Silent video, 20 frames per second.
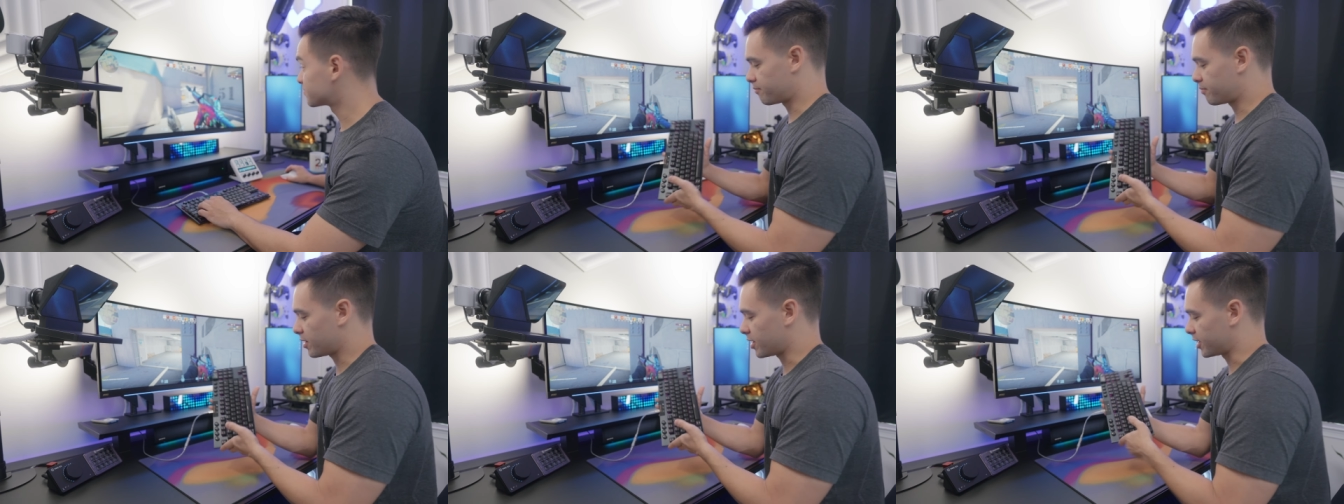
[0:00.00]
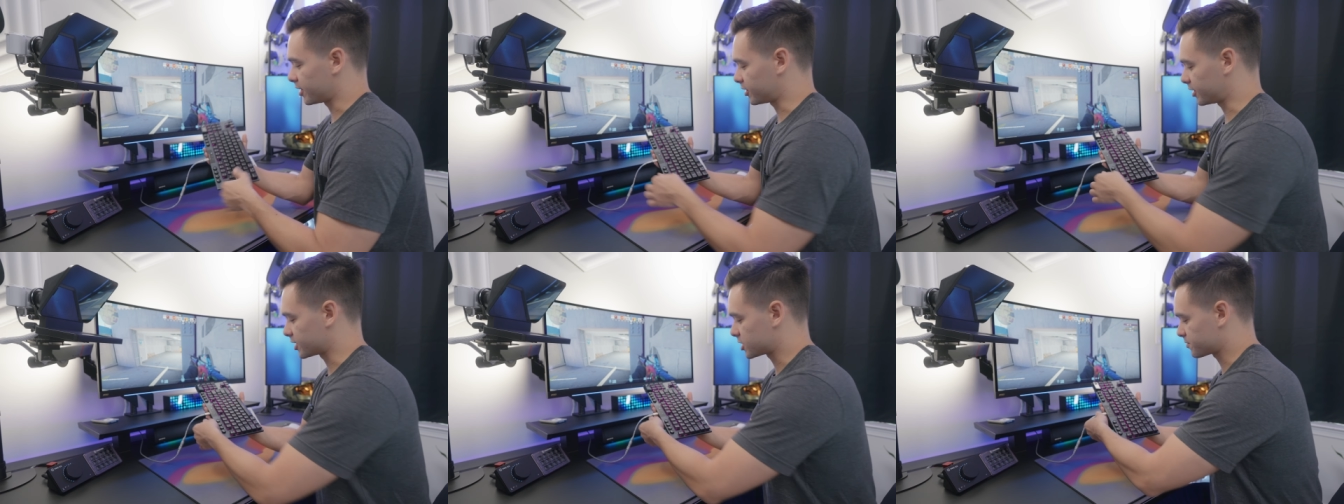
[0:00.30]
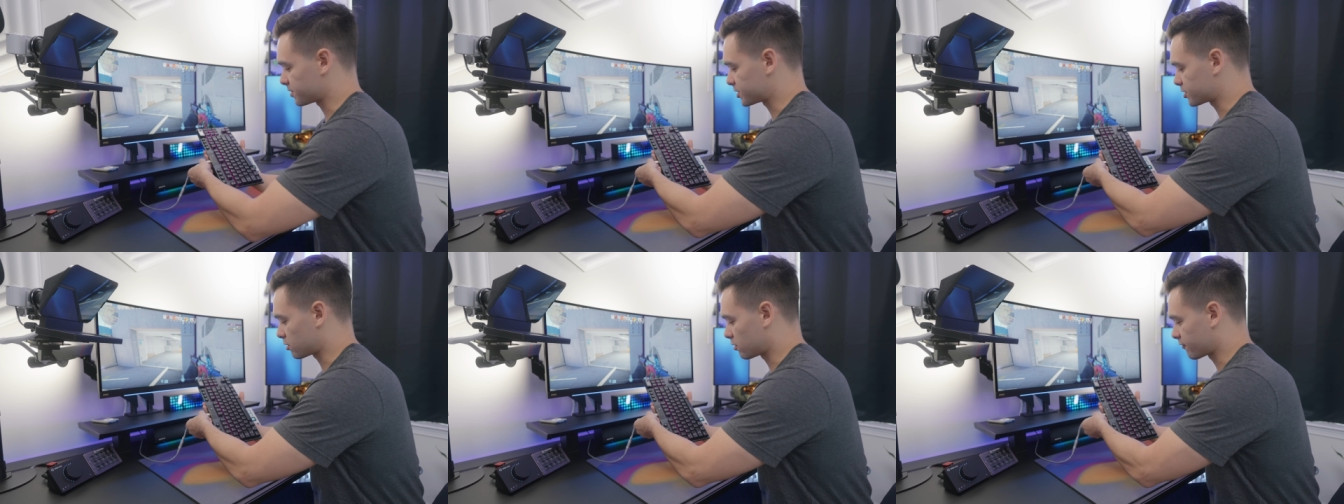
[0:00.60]
but let's
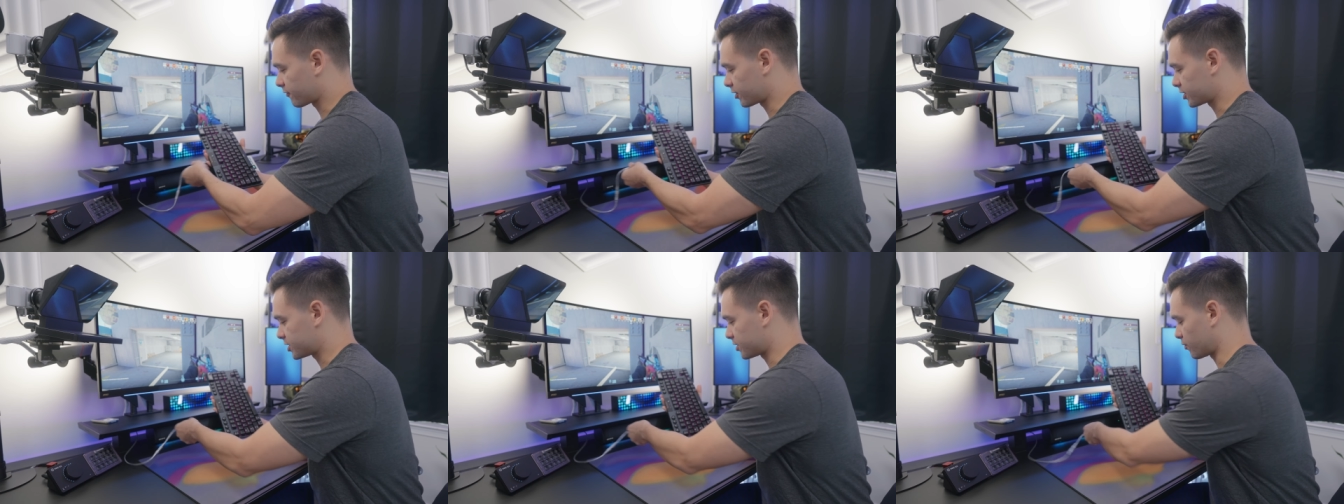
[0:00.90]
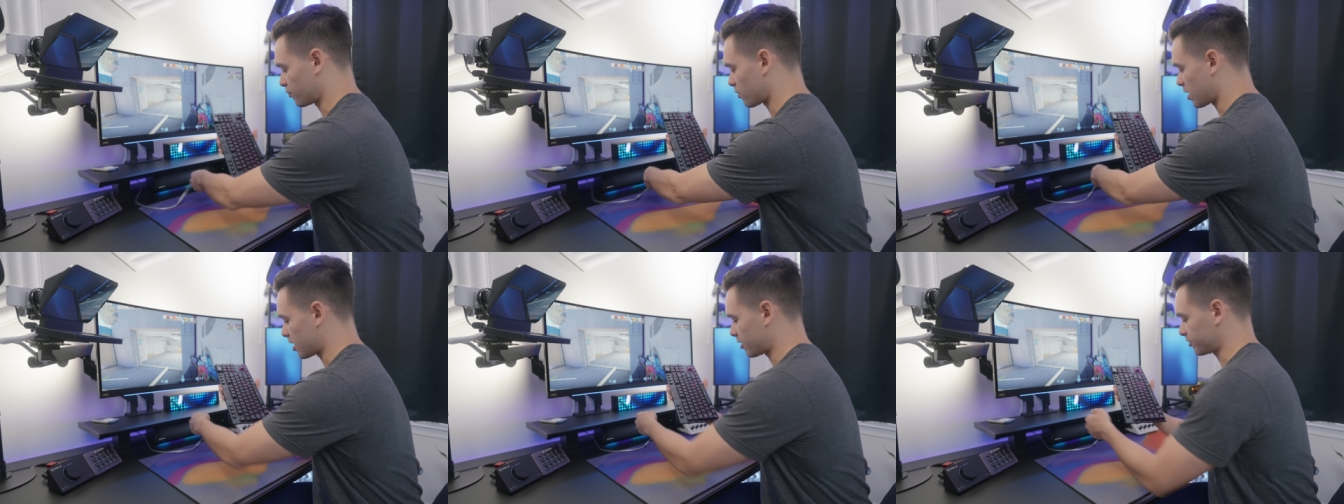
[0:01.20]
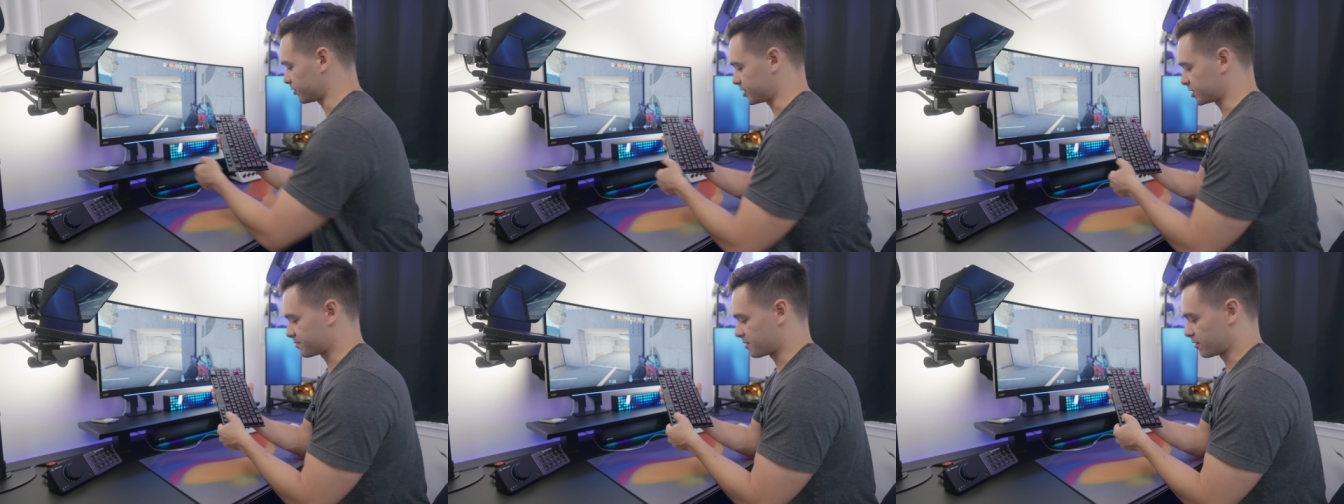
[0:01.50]
switch over to
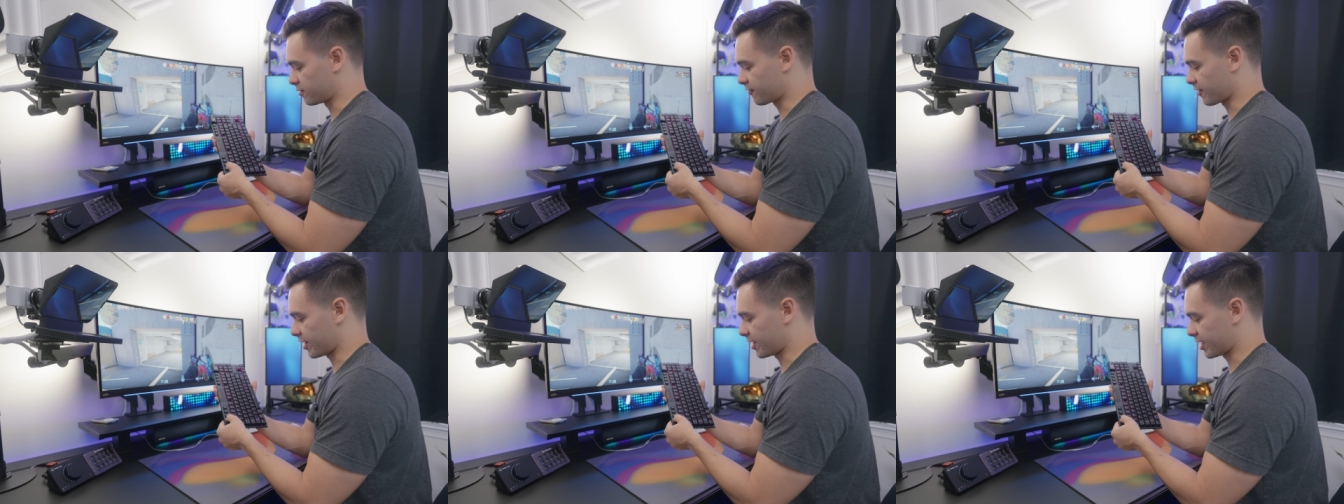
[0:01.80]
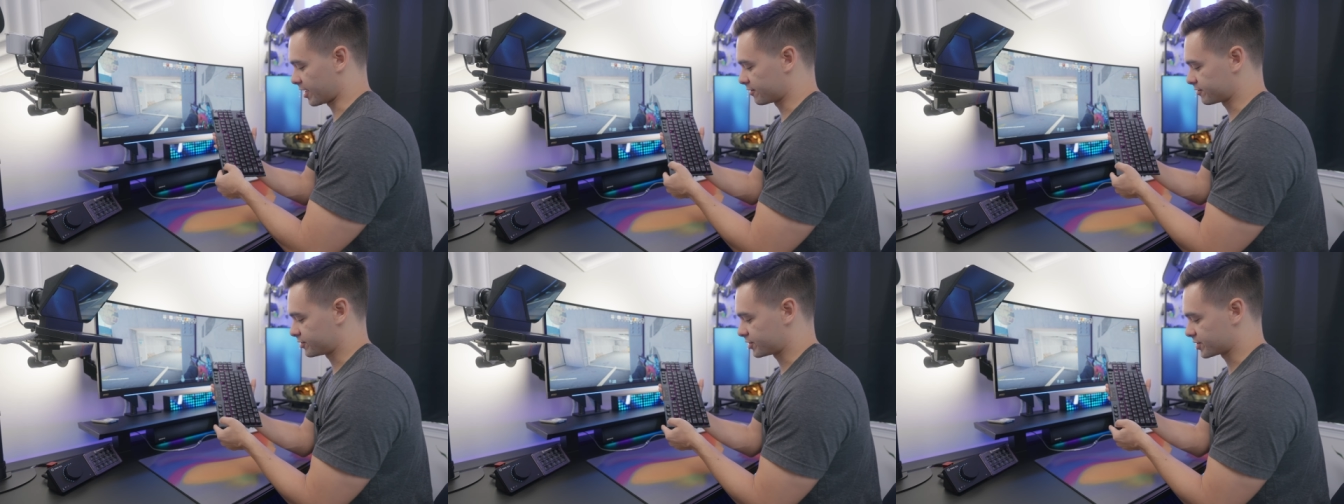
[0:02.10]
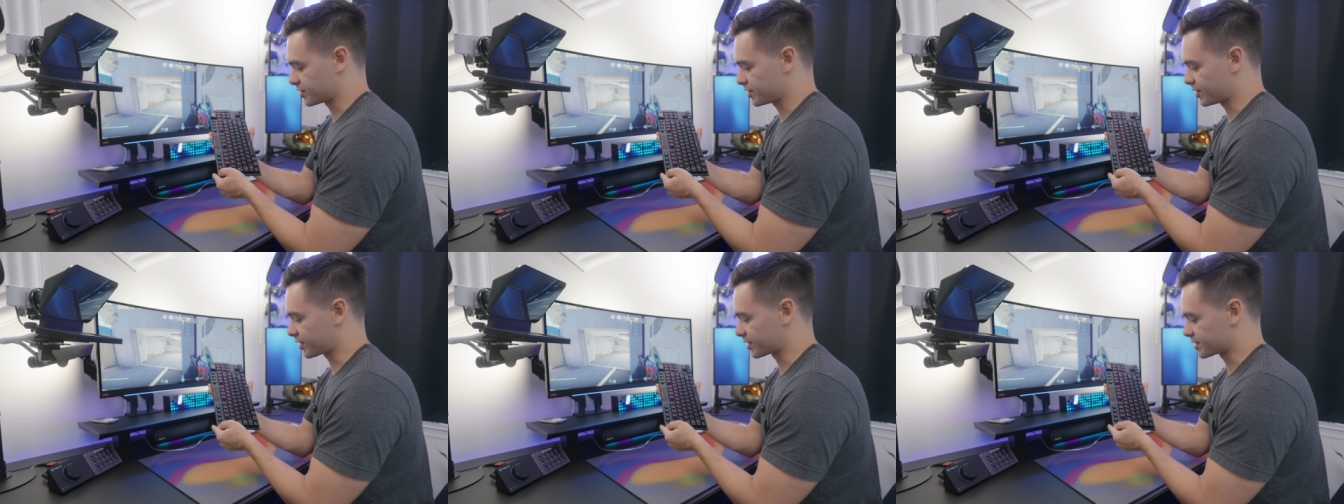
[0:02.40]
wireless mode right now
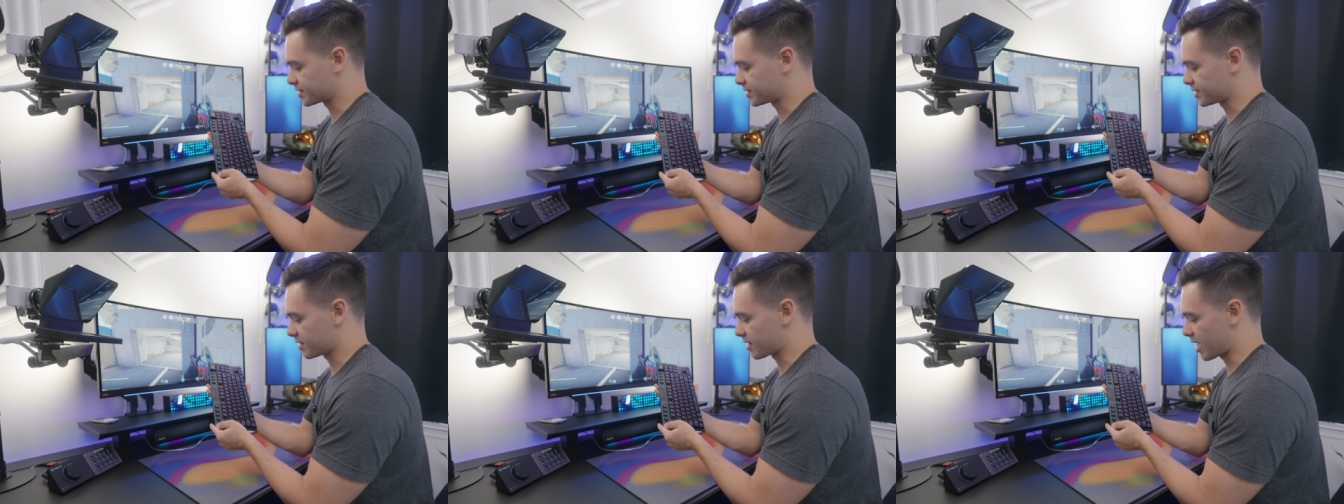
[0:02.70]
just so you can see